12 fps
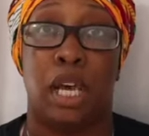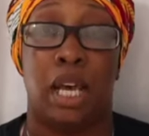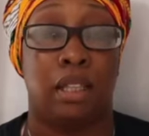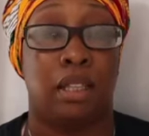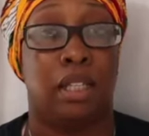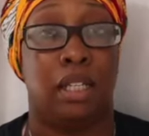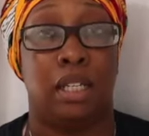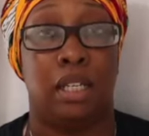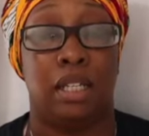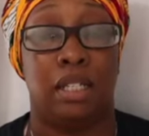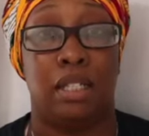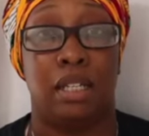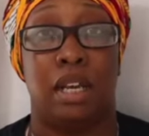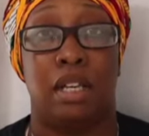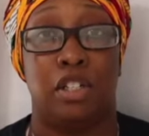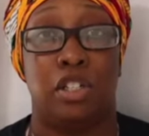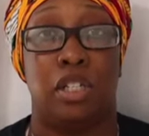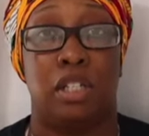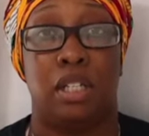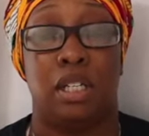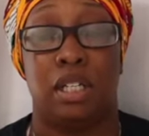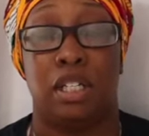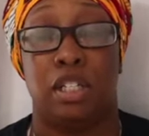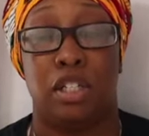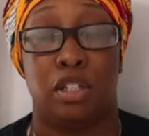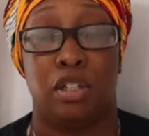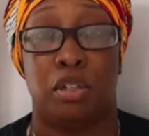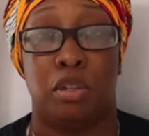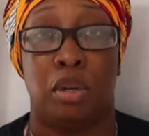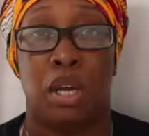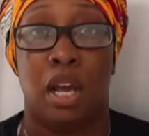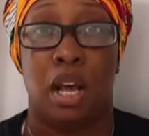and the intention is to